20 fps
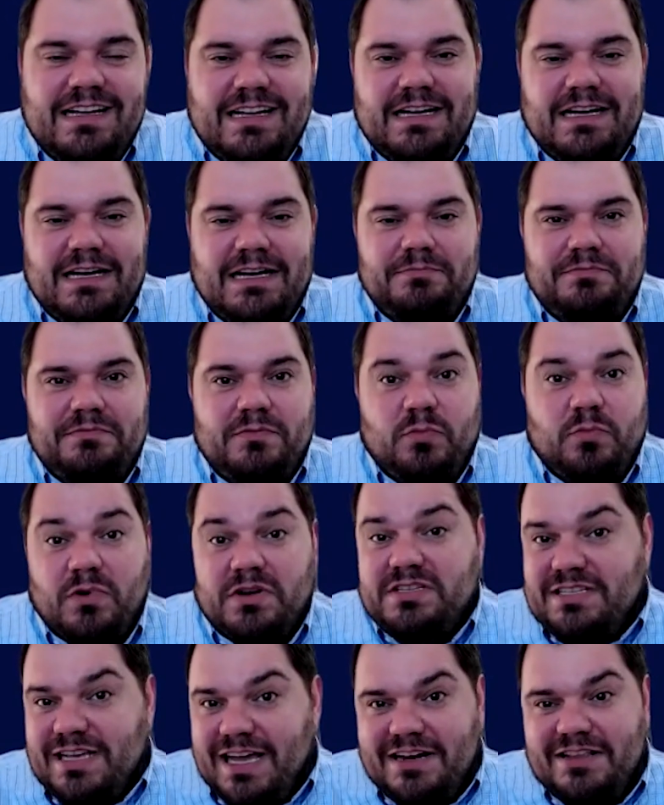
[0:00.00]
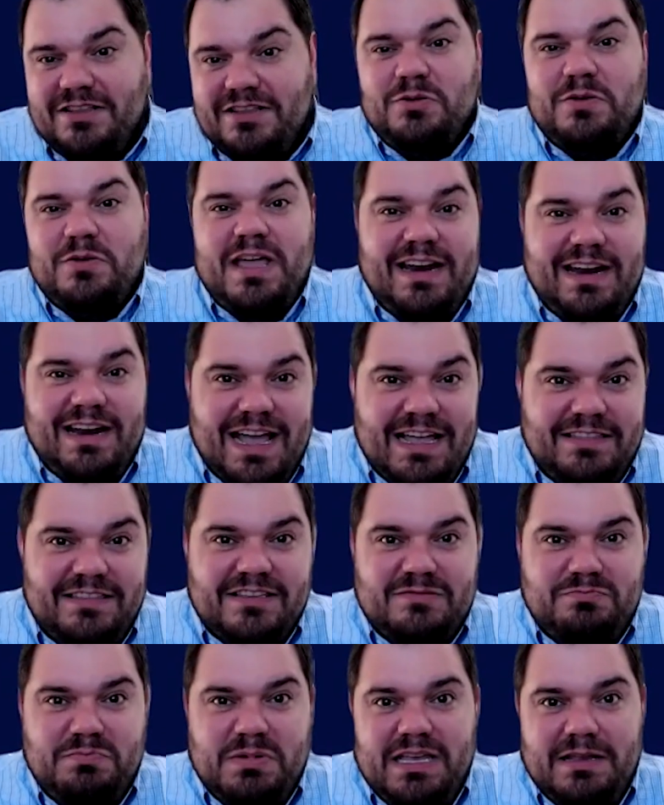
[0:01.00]
We're excited to do that at
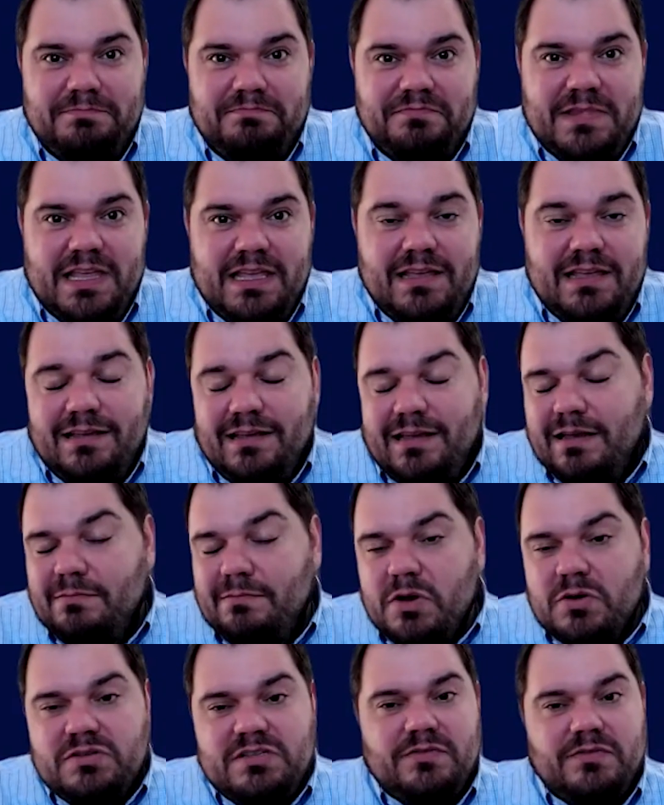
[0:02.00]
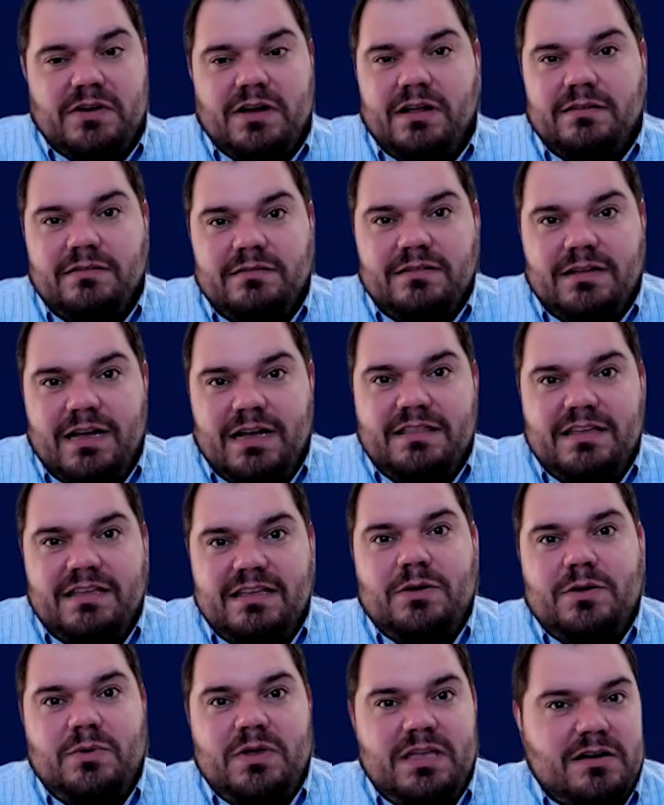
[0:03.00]
this beat. And most of all, I think
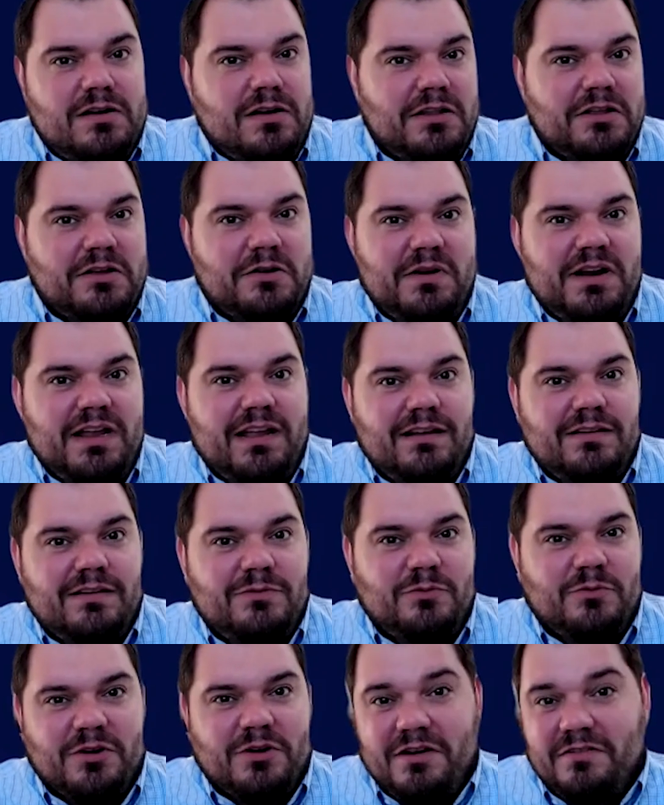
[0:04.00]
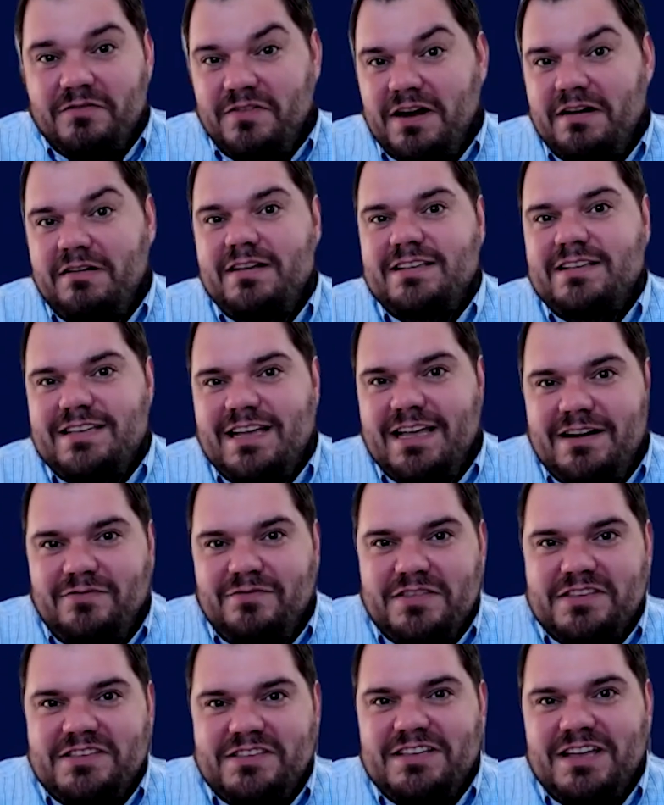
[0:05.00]
that we can all agree, we're all very excited
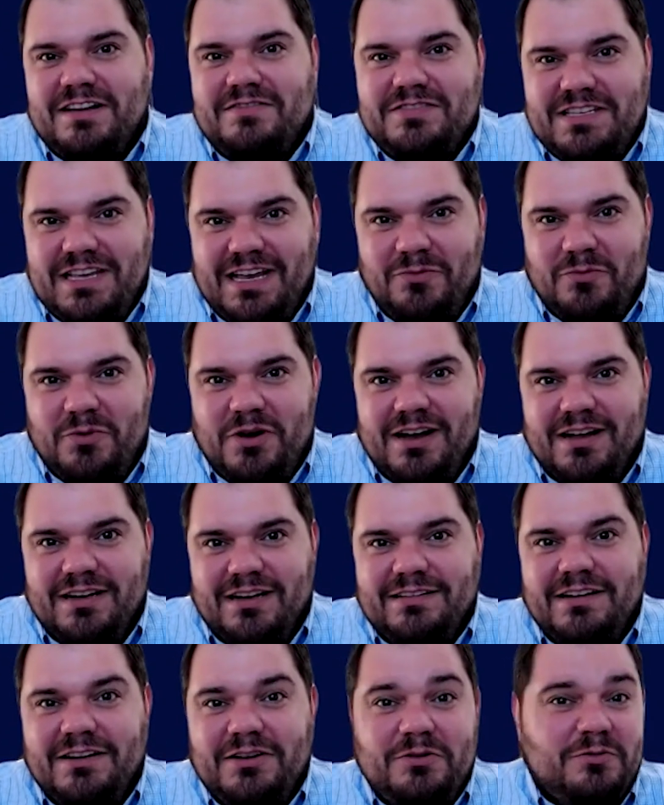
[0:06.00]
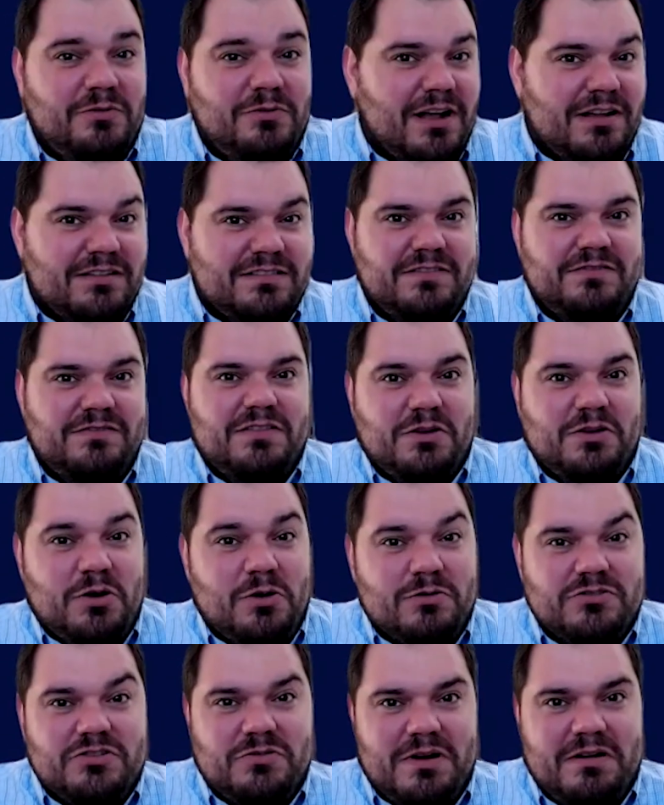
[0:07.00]
for the sun of San Juan relative to the
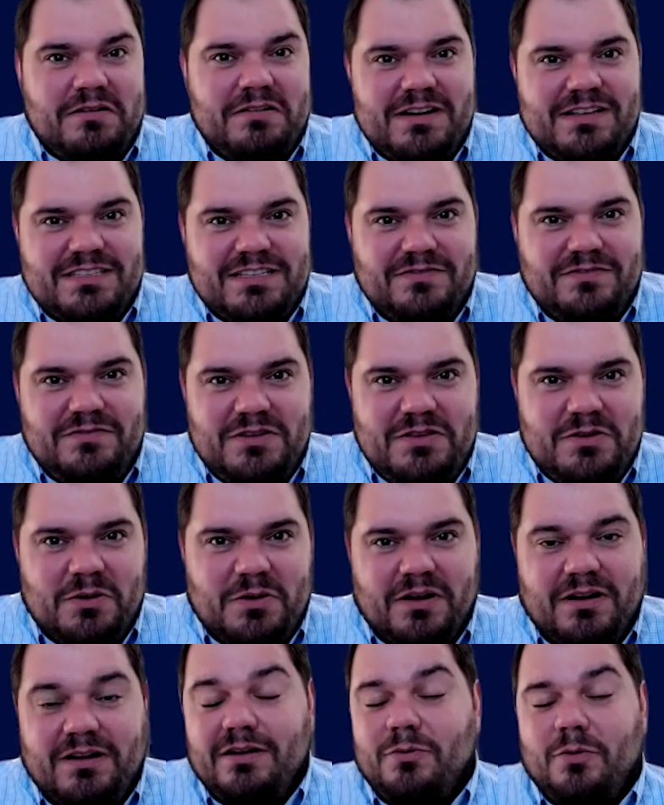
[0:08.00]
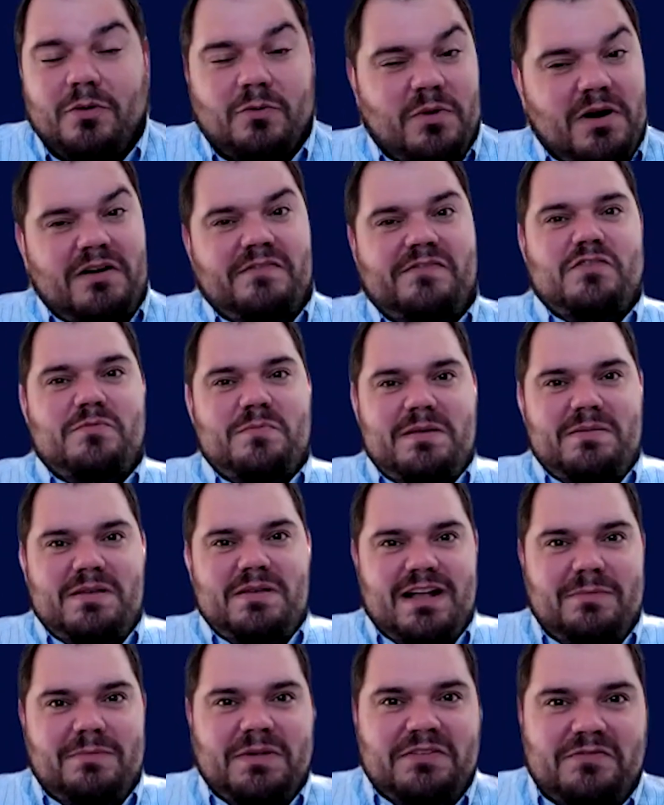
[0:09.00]
cold dreariness of New York or wherever you may be
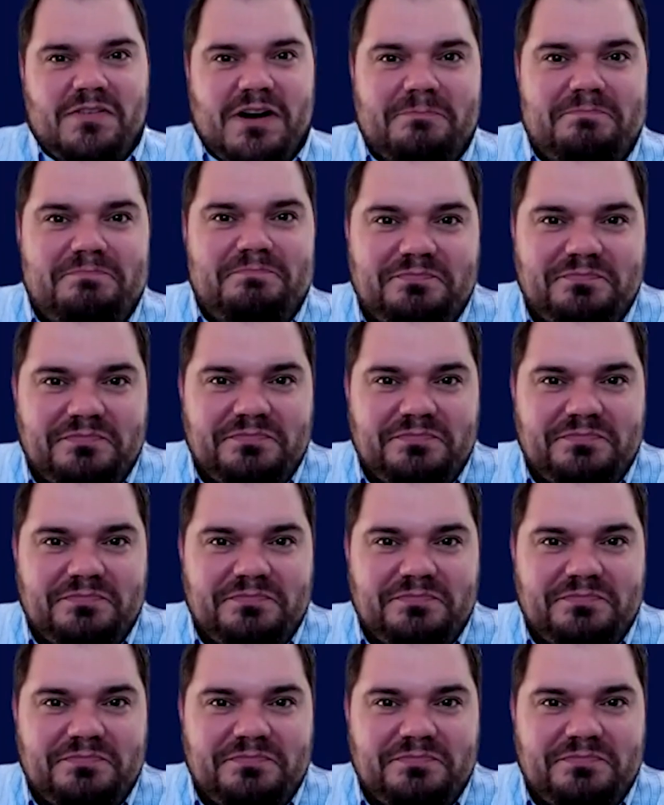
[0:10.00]
coming from.